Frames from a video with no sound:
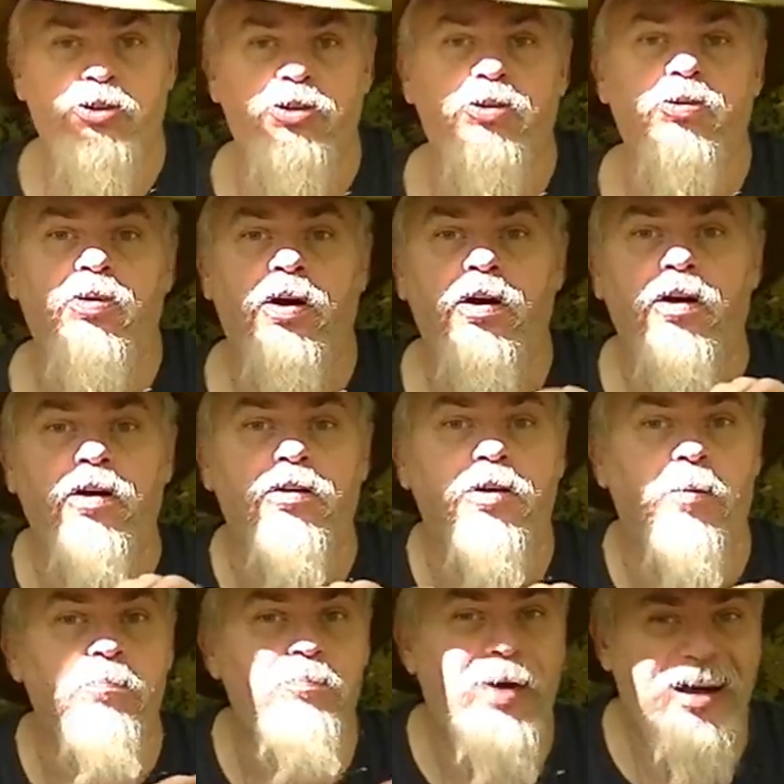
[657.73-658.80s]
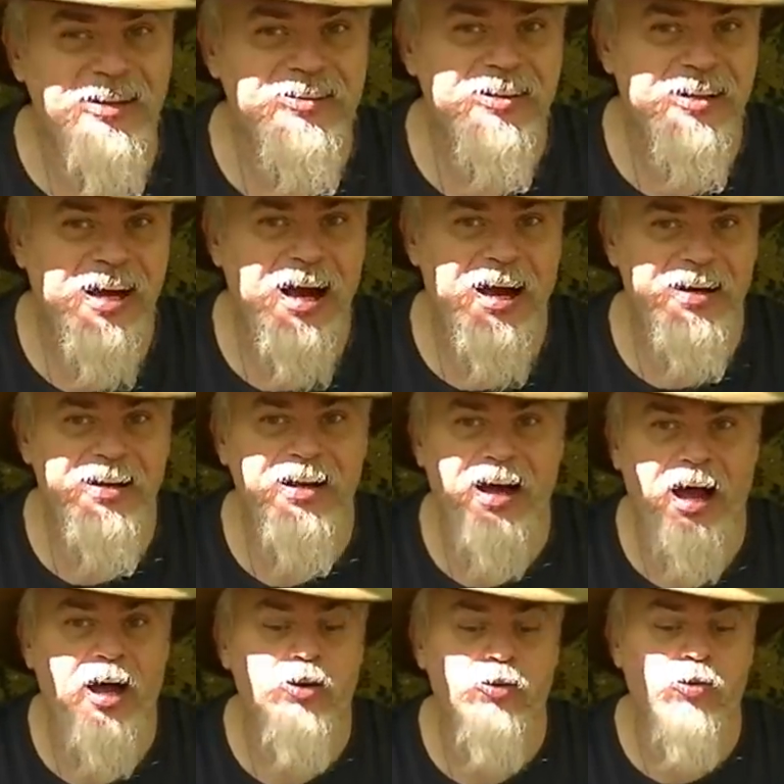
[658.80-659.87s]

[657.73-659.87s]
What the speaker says: you the basic idea how to